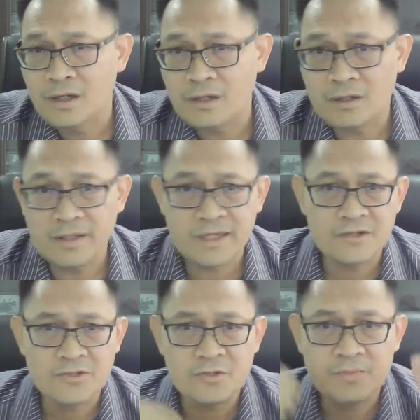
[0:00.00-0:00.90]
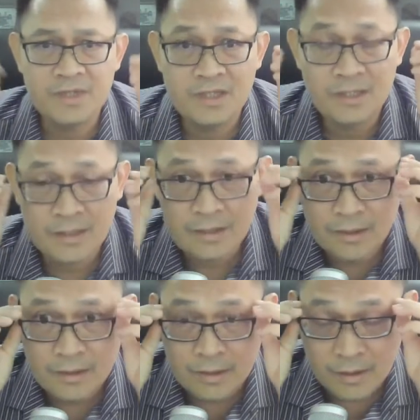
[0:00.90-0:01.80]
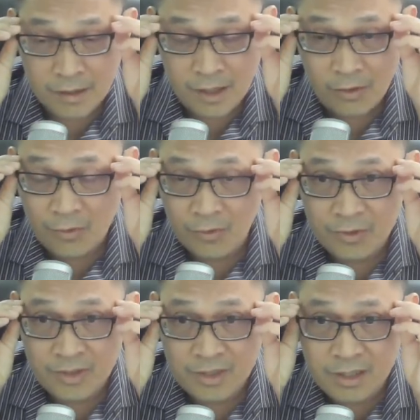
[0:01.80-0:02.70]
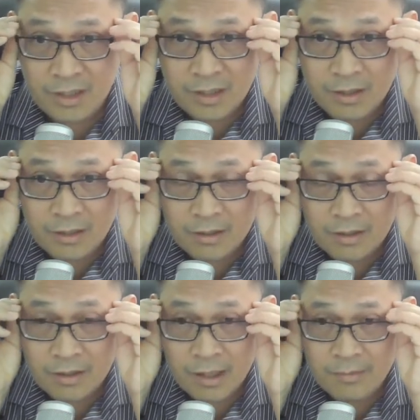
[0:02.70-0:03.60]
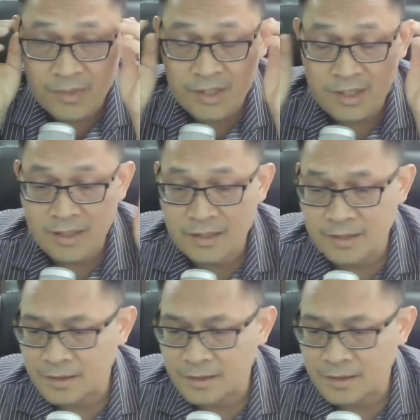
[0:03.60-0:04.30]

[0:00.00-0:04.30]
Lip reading: or it can also be carotene, can be